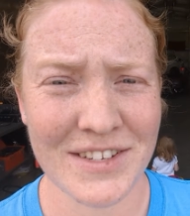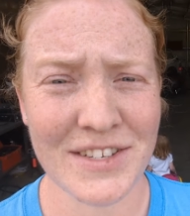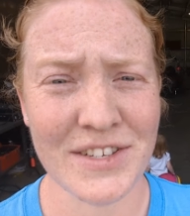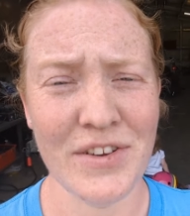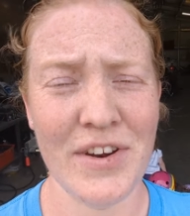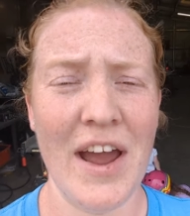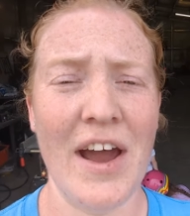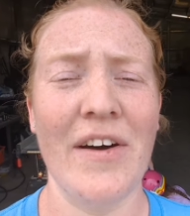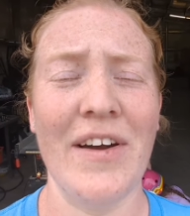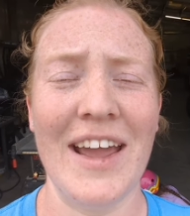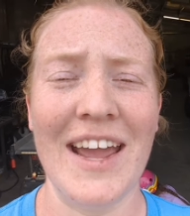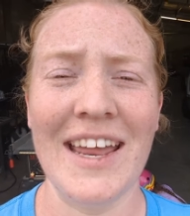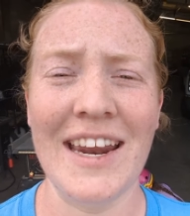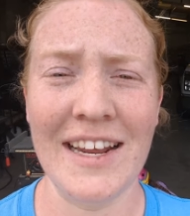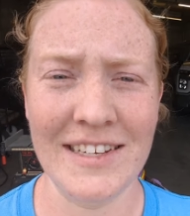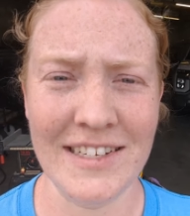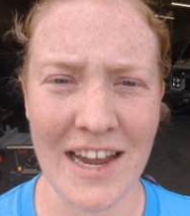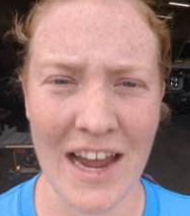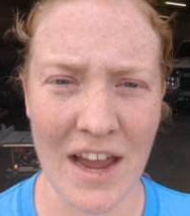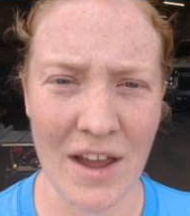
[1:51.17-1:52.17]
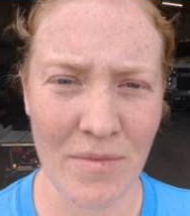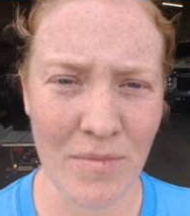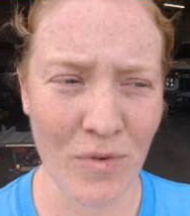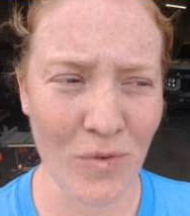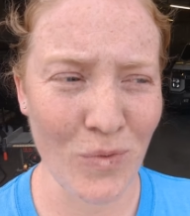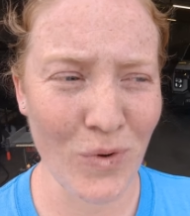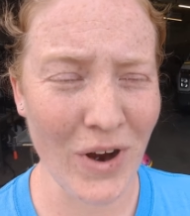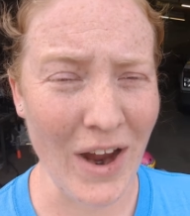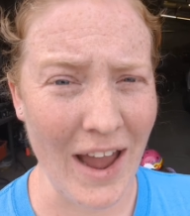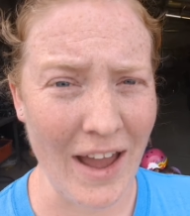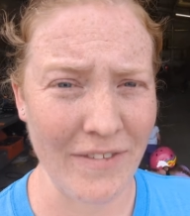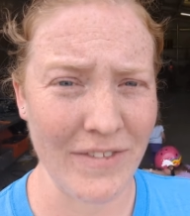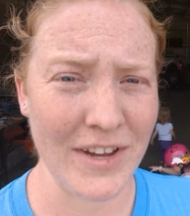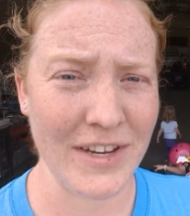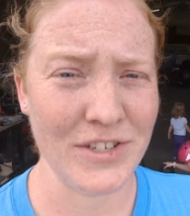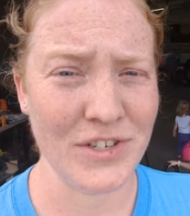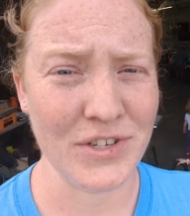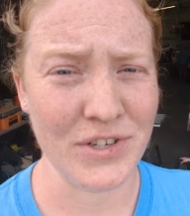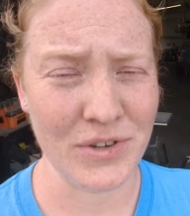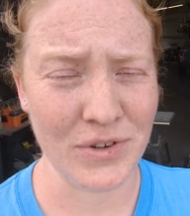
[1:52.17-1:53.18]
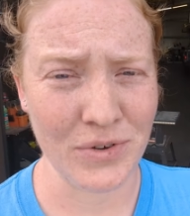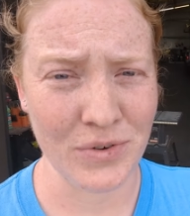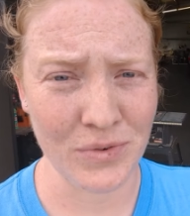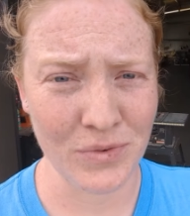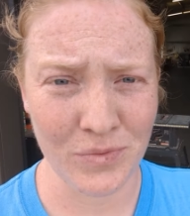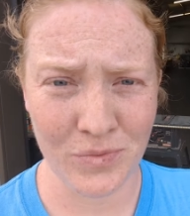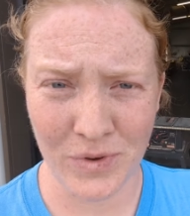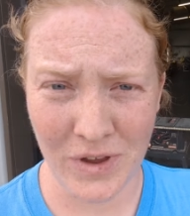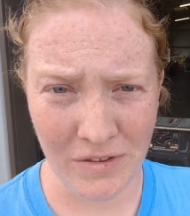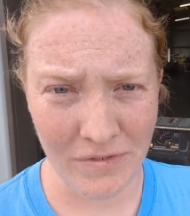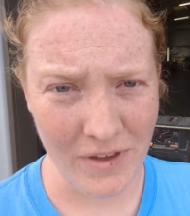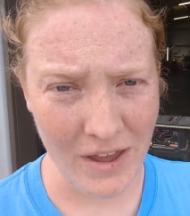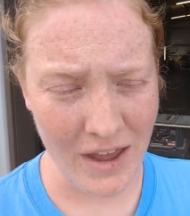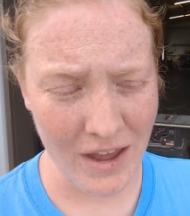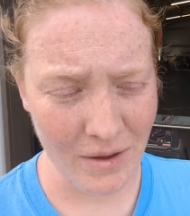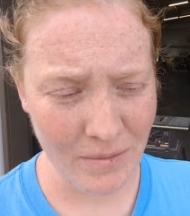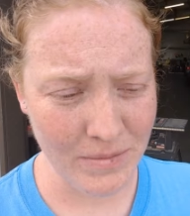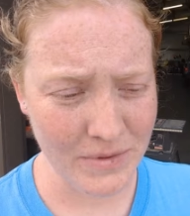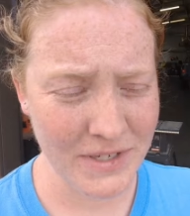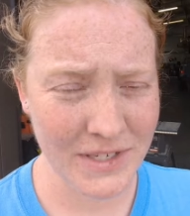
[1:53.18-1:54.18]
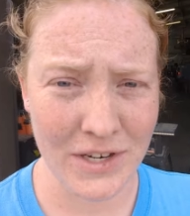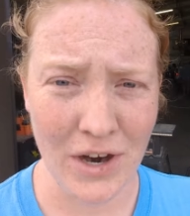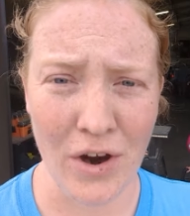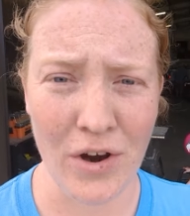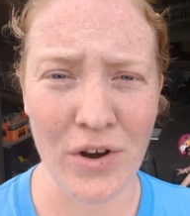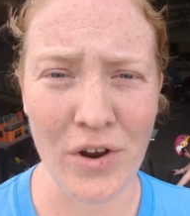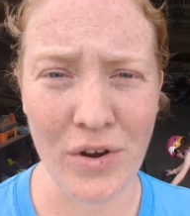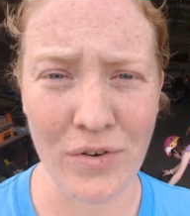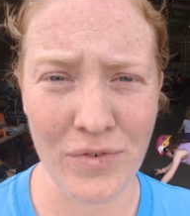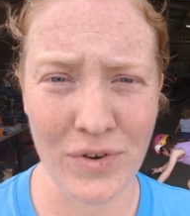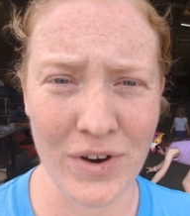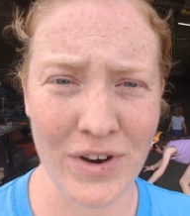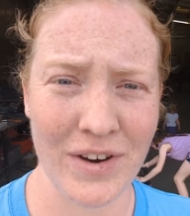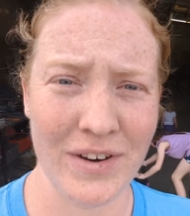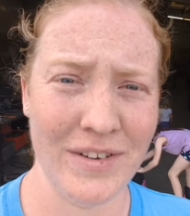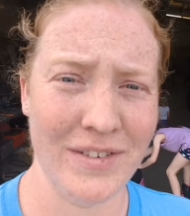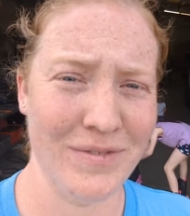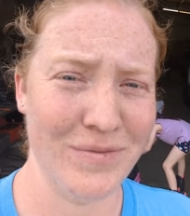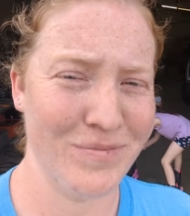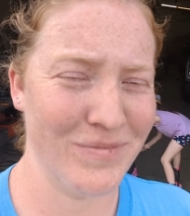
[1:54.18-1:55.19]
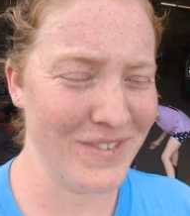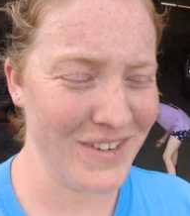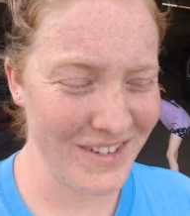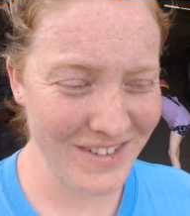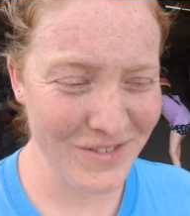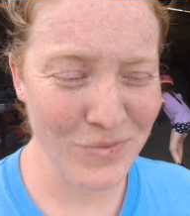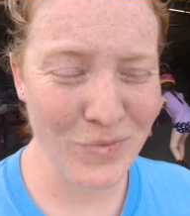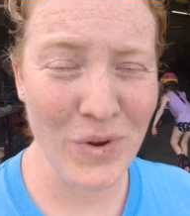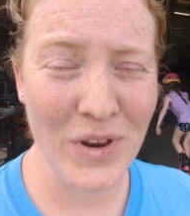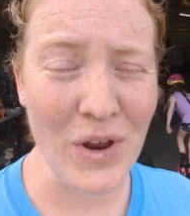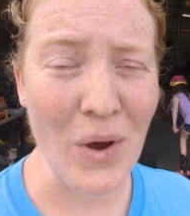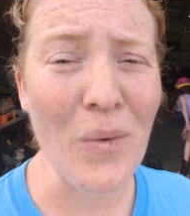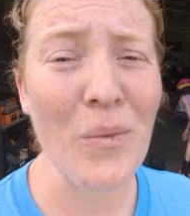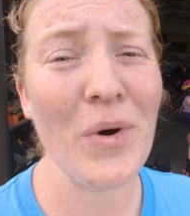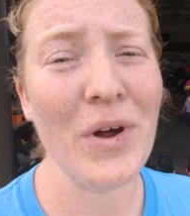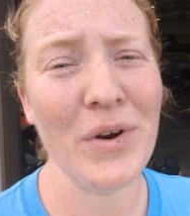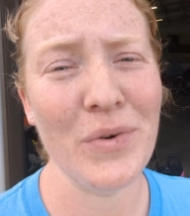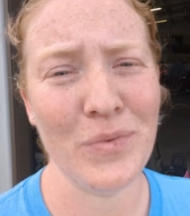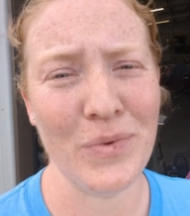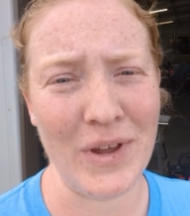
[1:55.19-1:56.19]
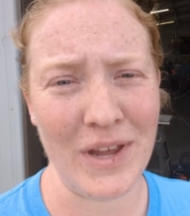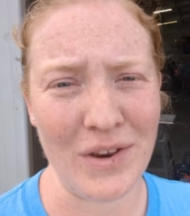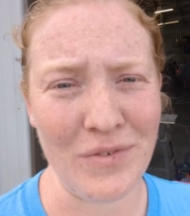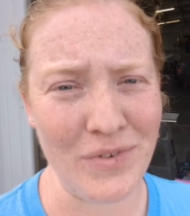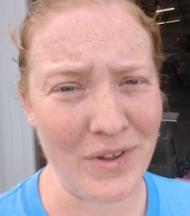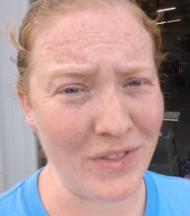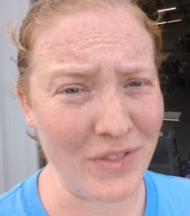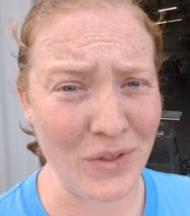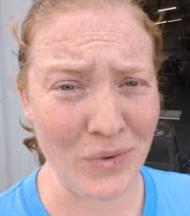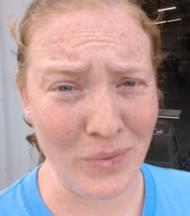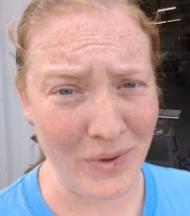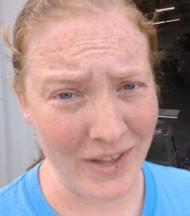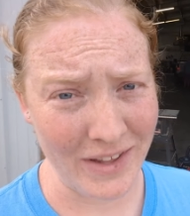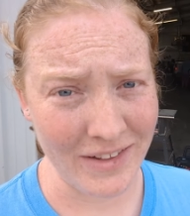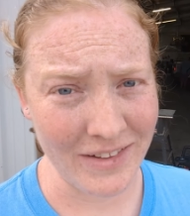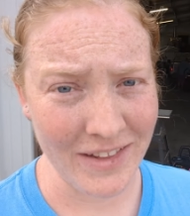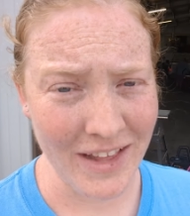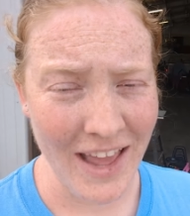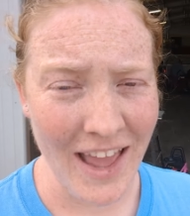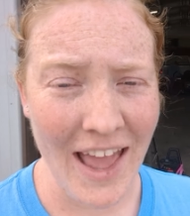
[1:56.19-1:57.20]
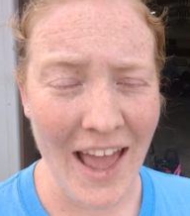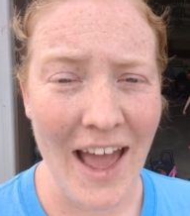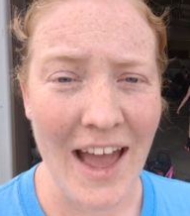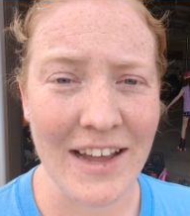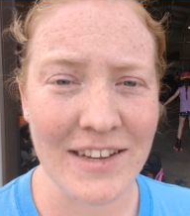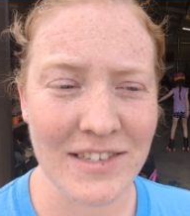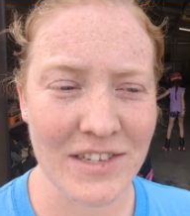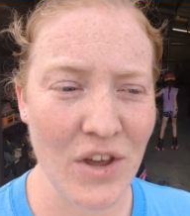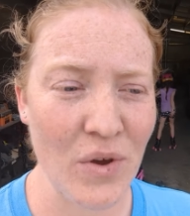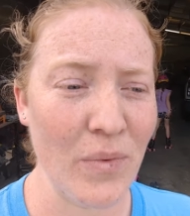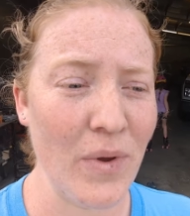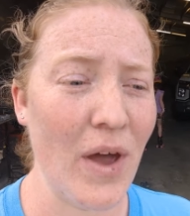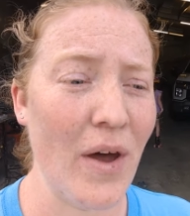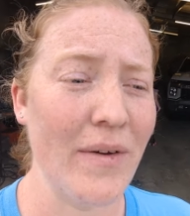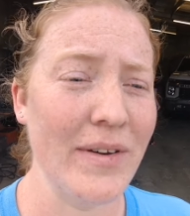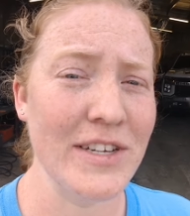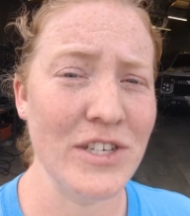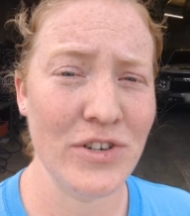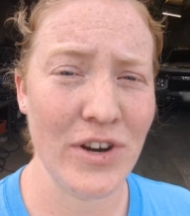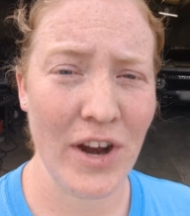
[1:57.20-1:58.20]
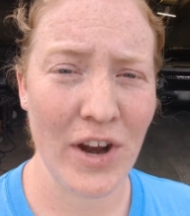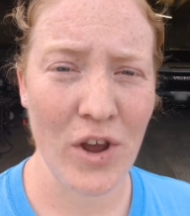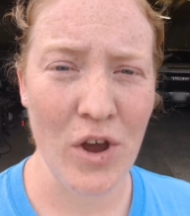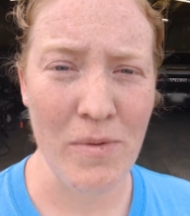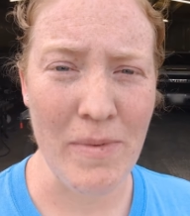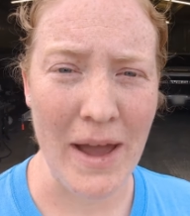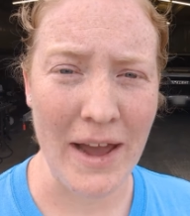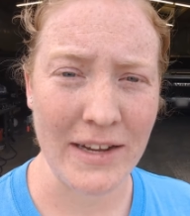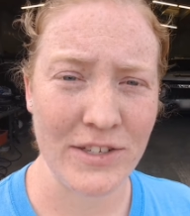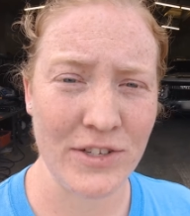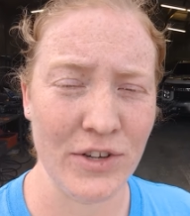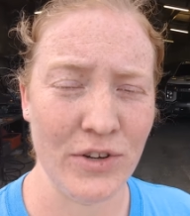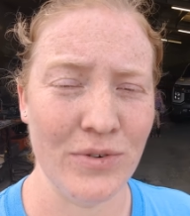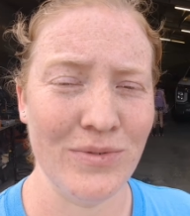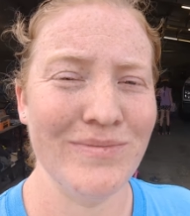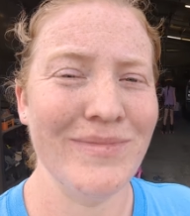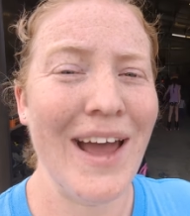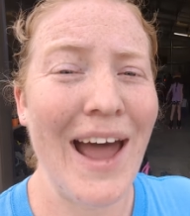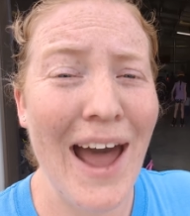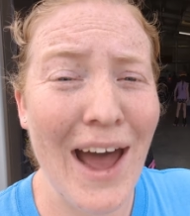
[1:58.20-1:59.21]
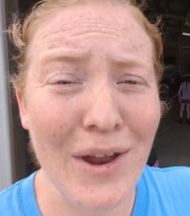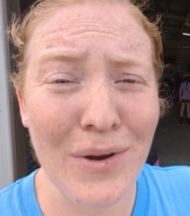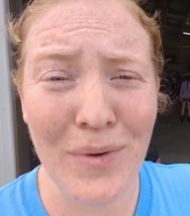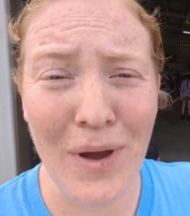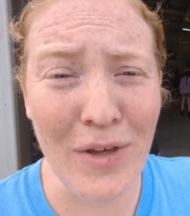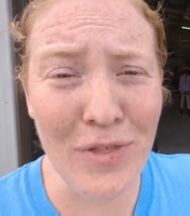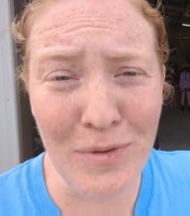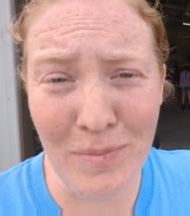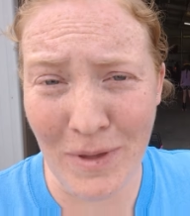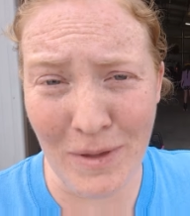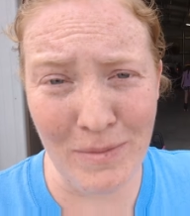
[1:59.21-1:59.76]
So now anytime we're having to revamp, start over, we don't want to reinvent the wheel. And so we always try to go back to, how do other